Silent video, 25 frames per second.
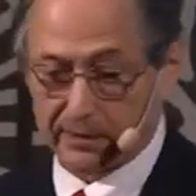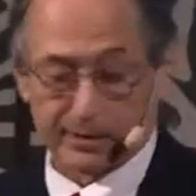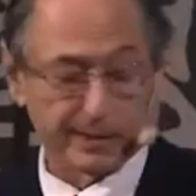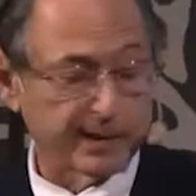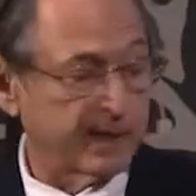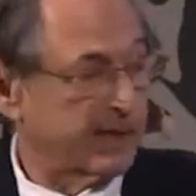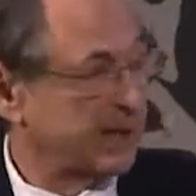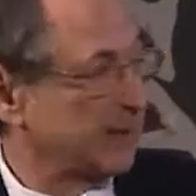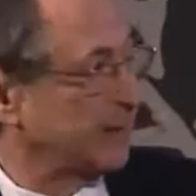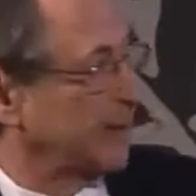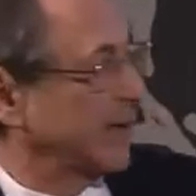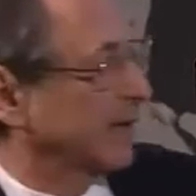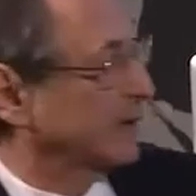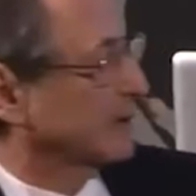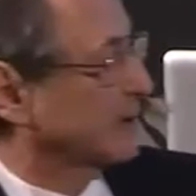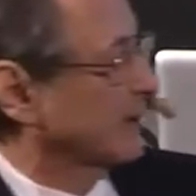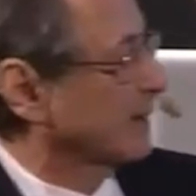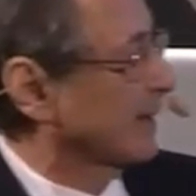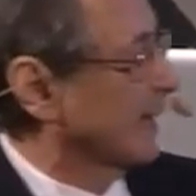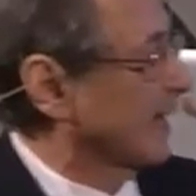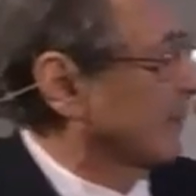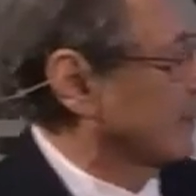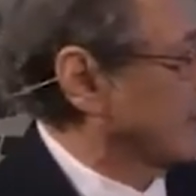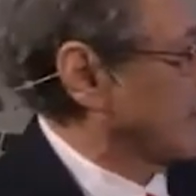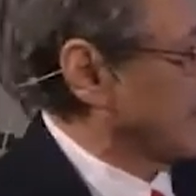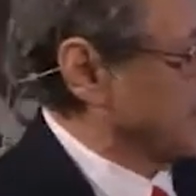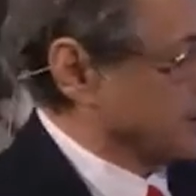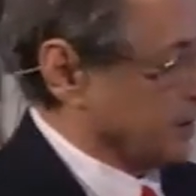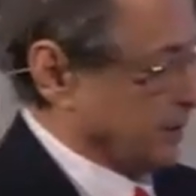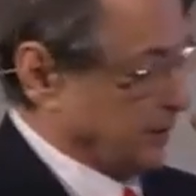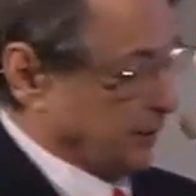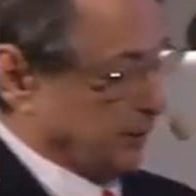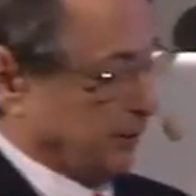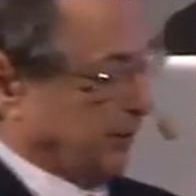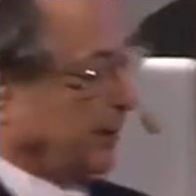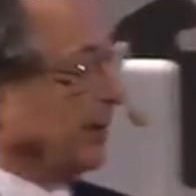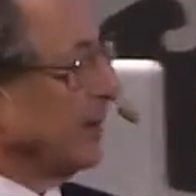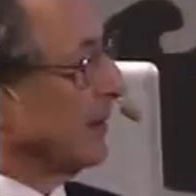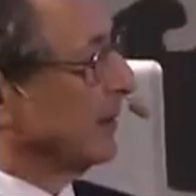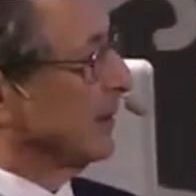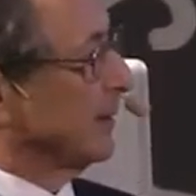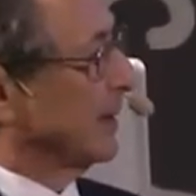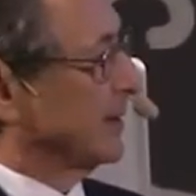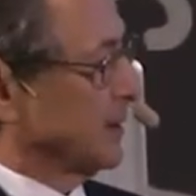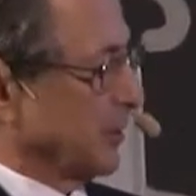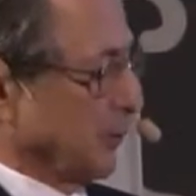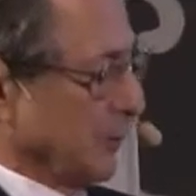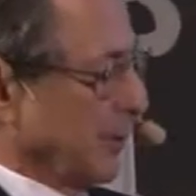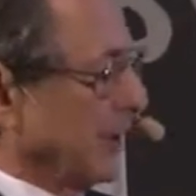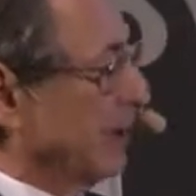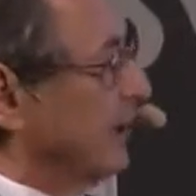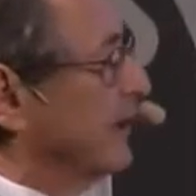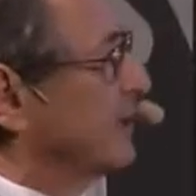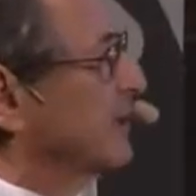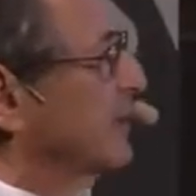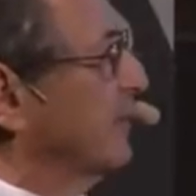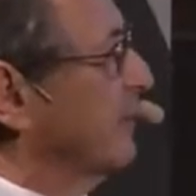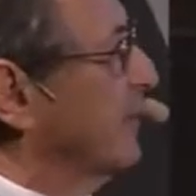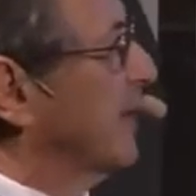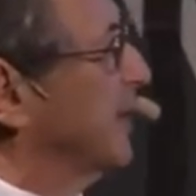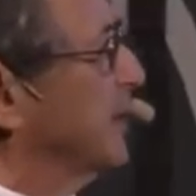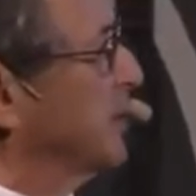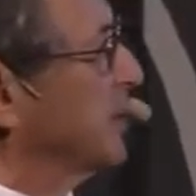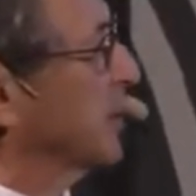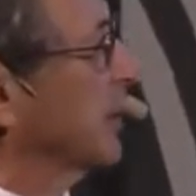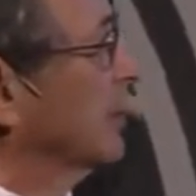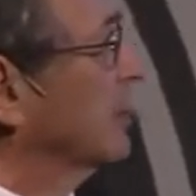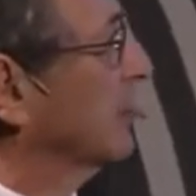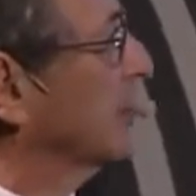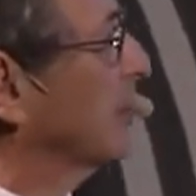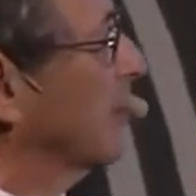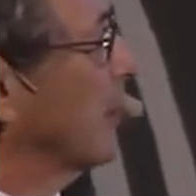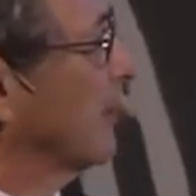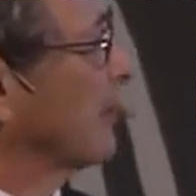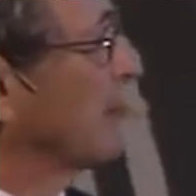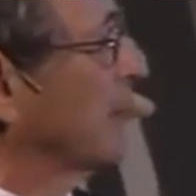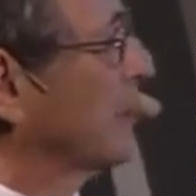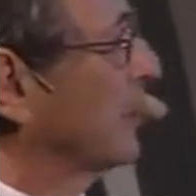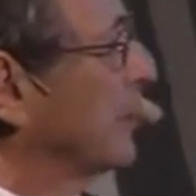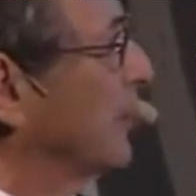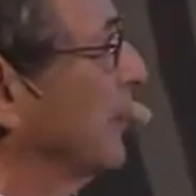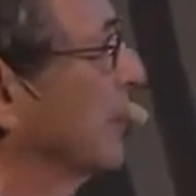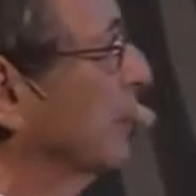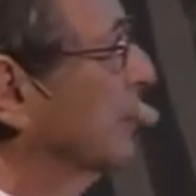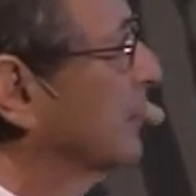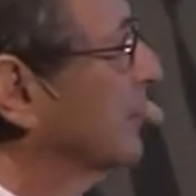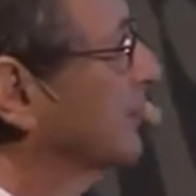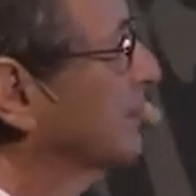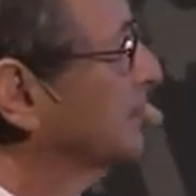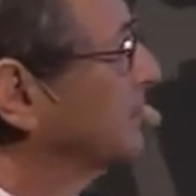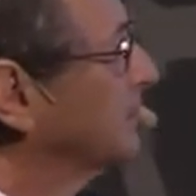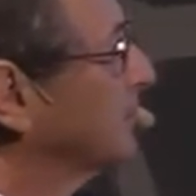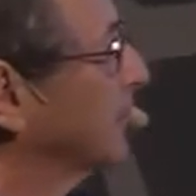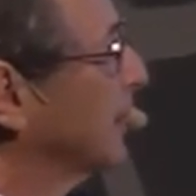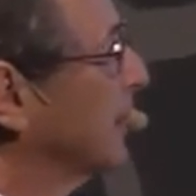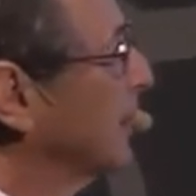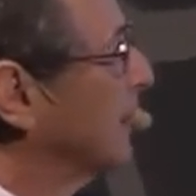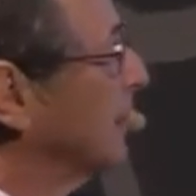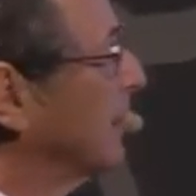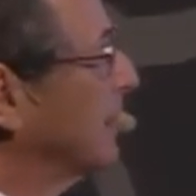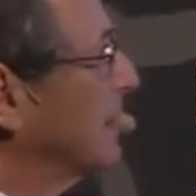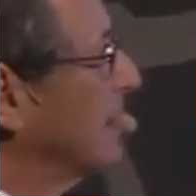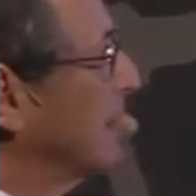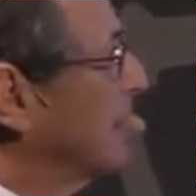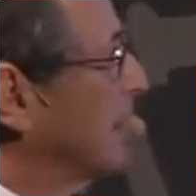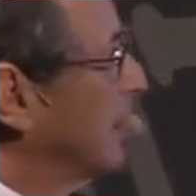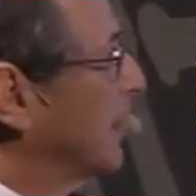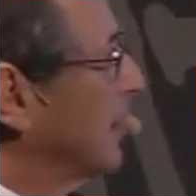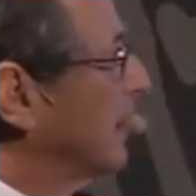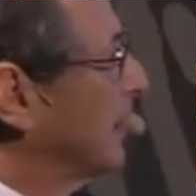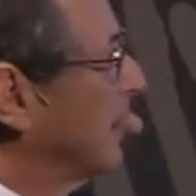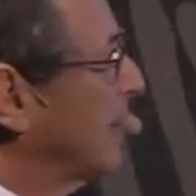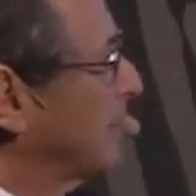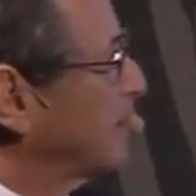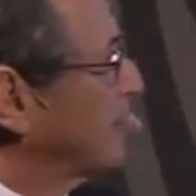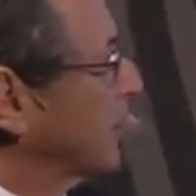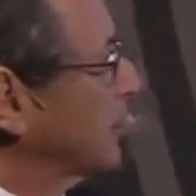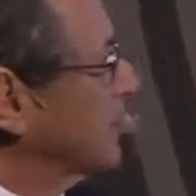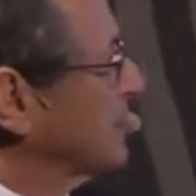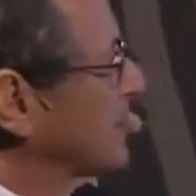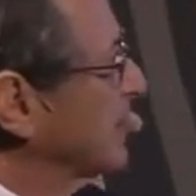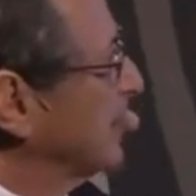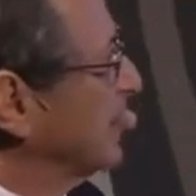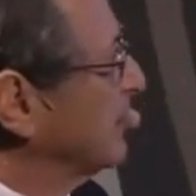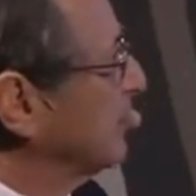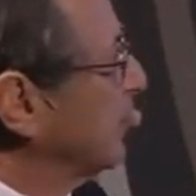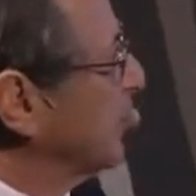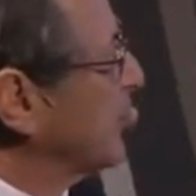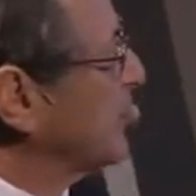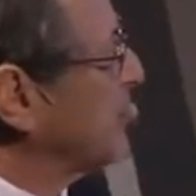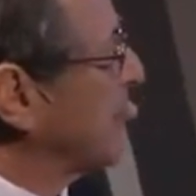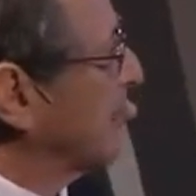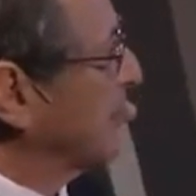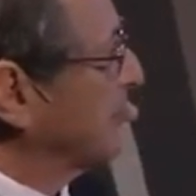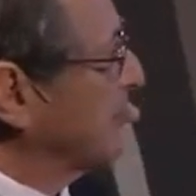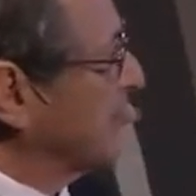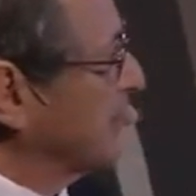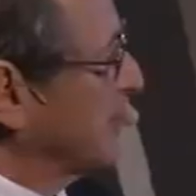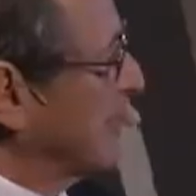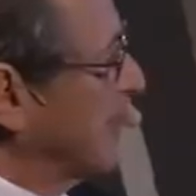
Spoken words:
together back to Cambridge. So there's a real intermeshing of the work. I'm not going to say any more about this.